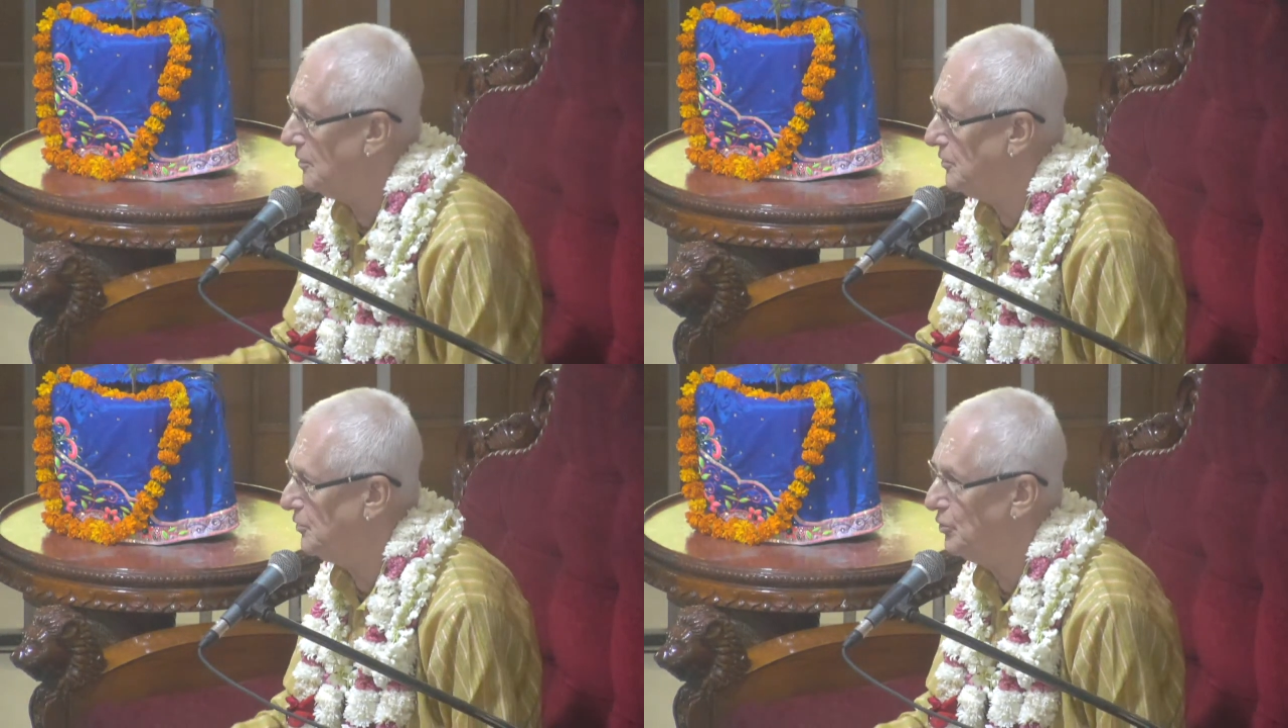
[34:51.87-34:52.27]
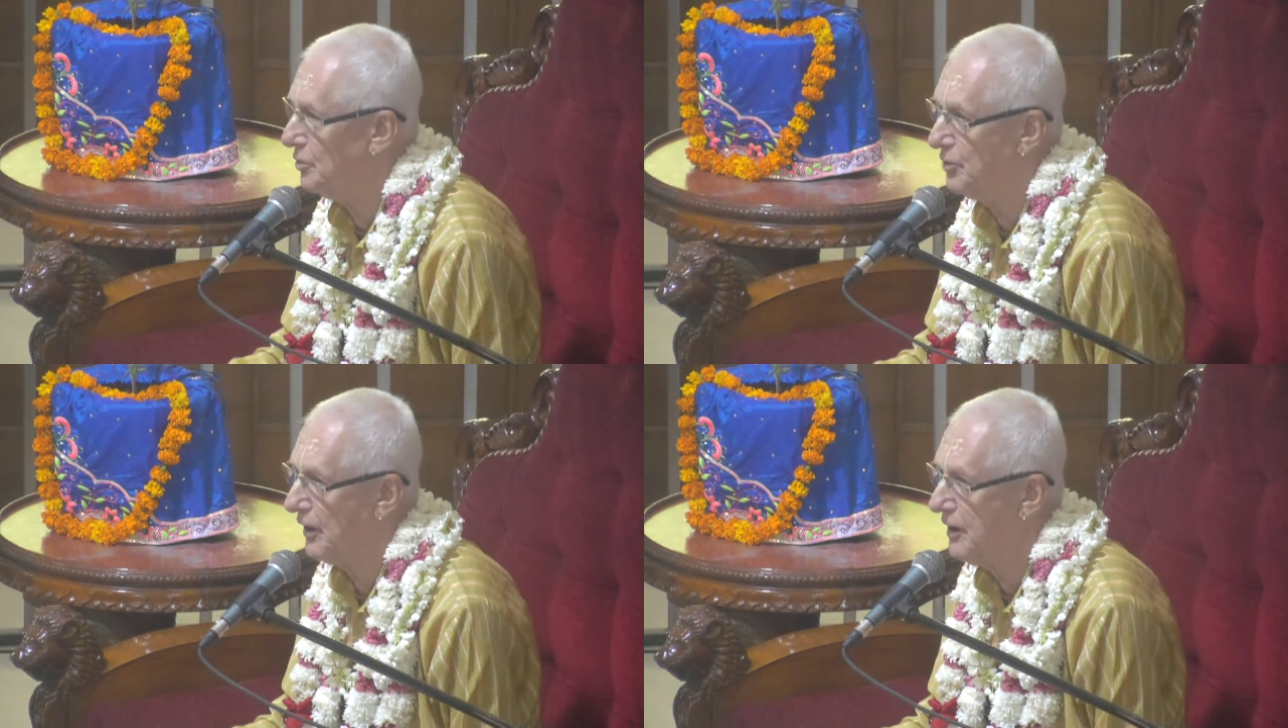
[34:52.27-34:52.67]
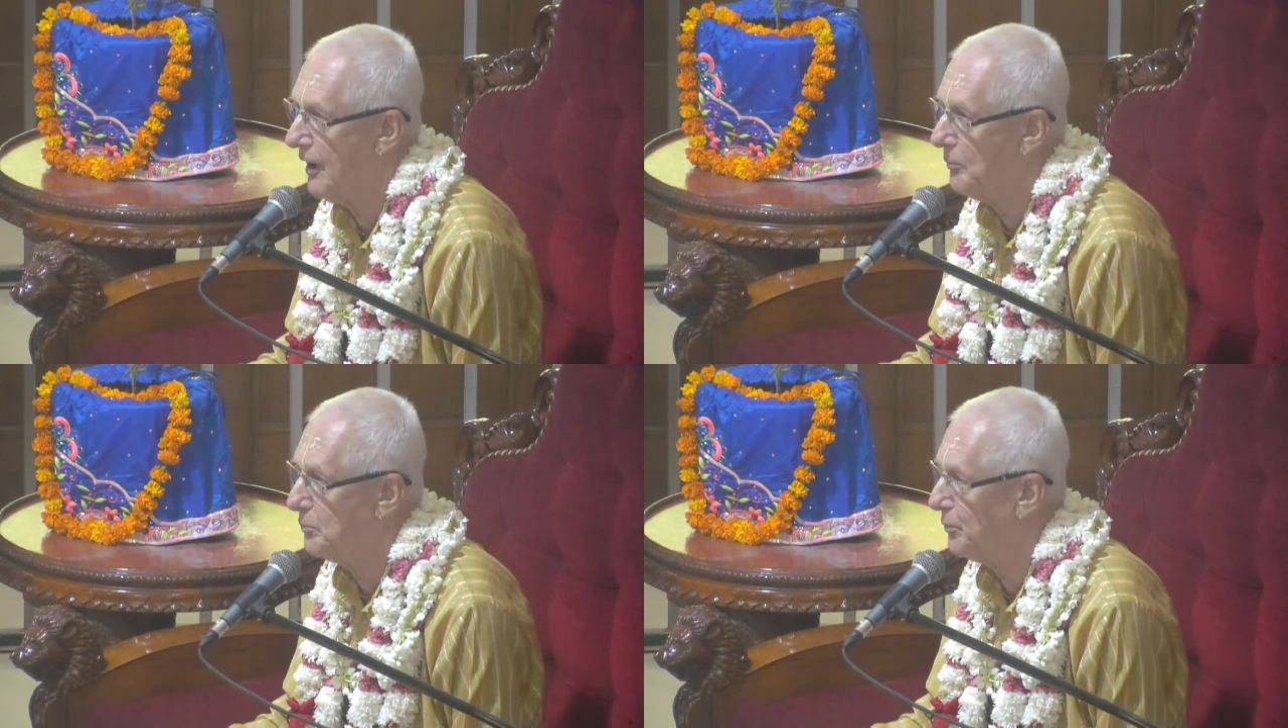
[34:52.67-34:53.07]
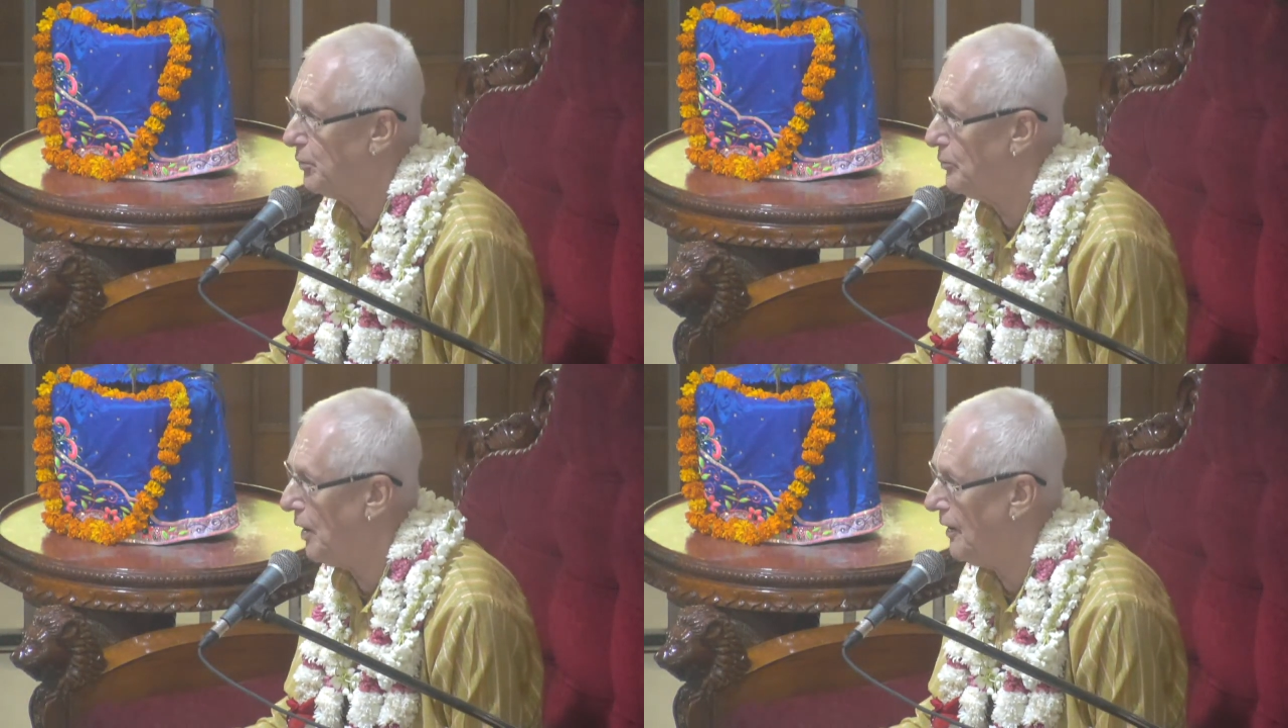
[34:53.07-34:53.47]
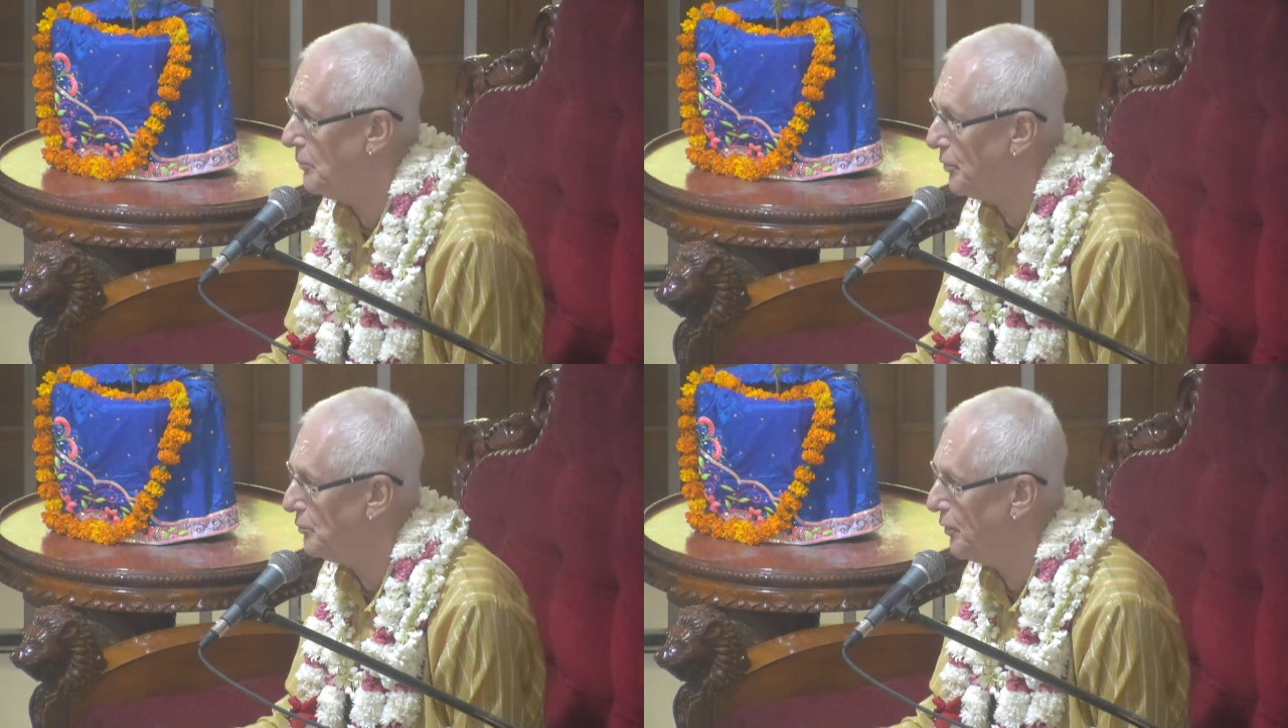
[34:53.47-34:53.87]
to the camp where
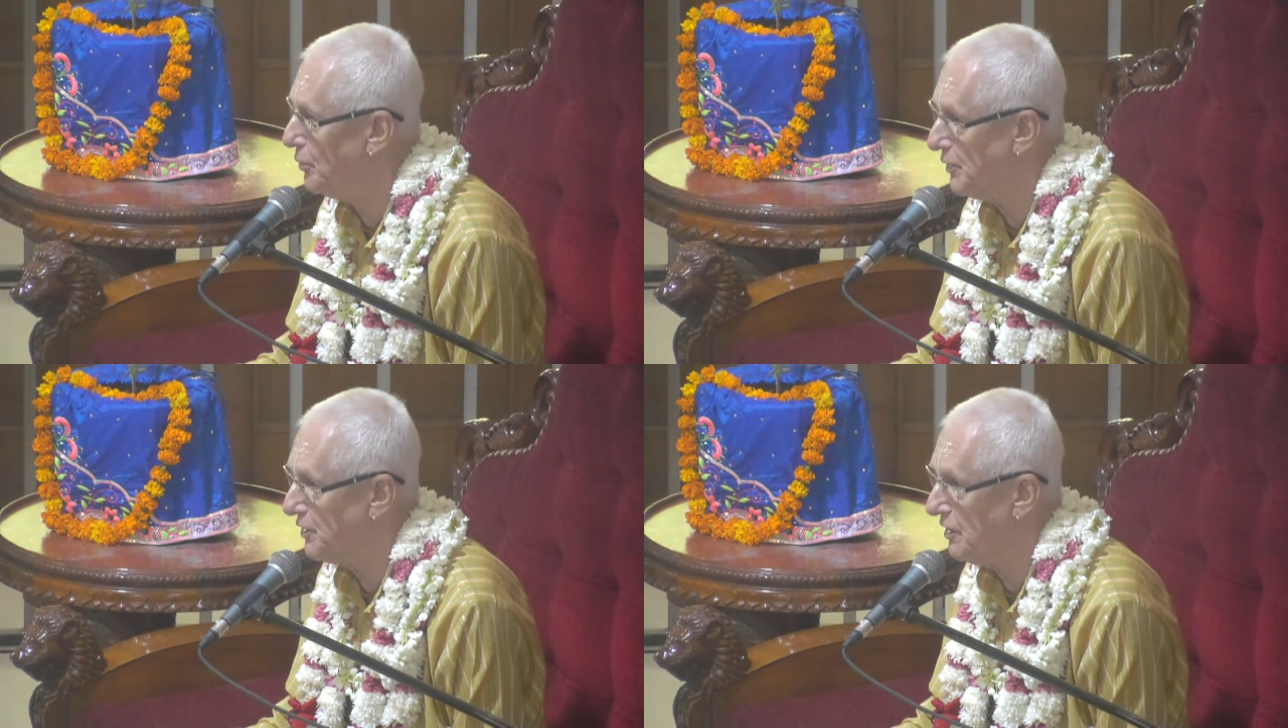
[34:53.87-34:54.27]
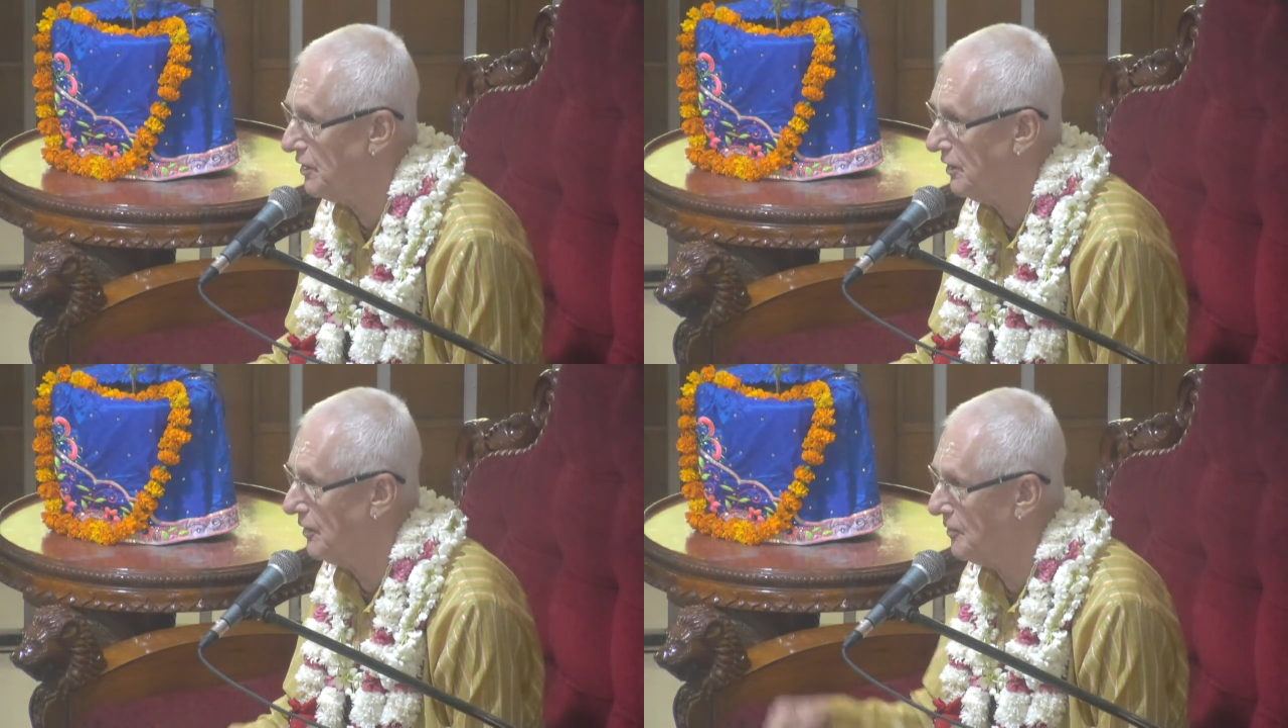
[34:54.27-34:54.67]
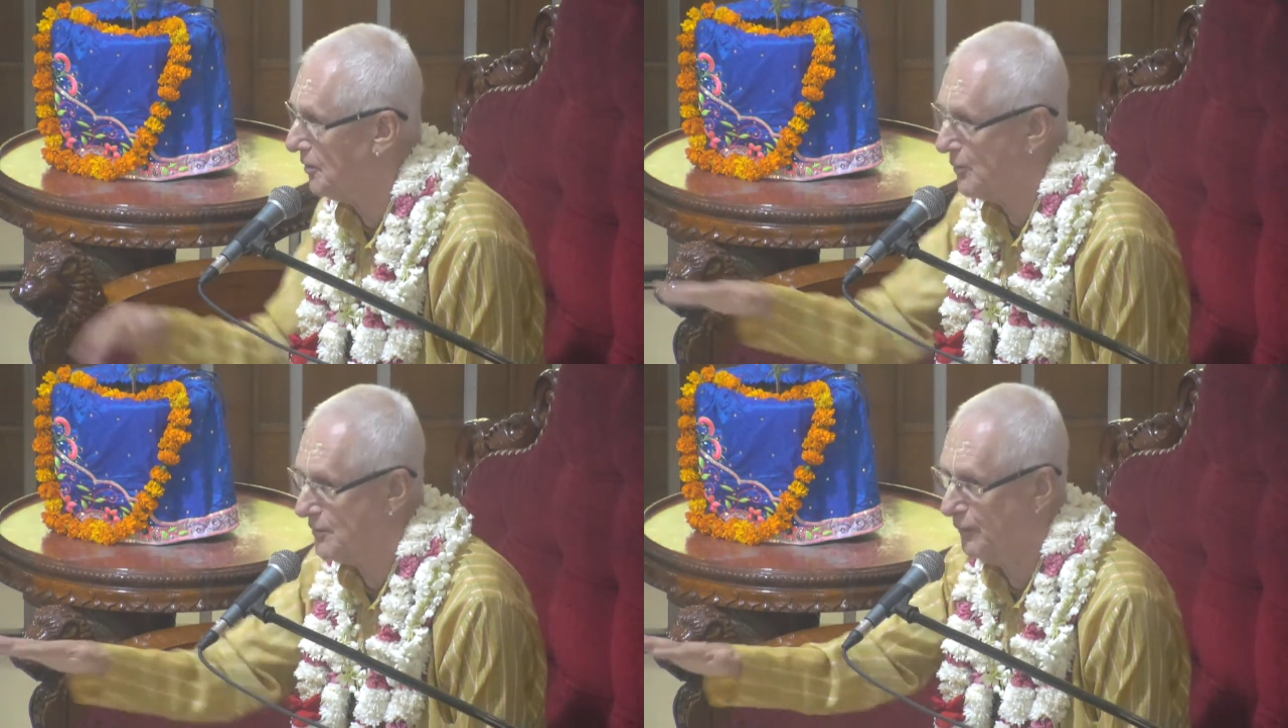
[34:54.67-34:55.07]
Mahaprabhu was sitting. There was a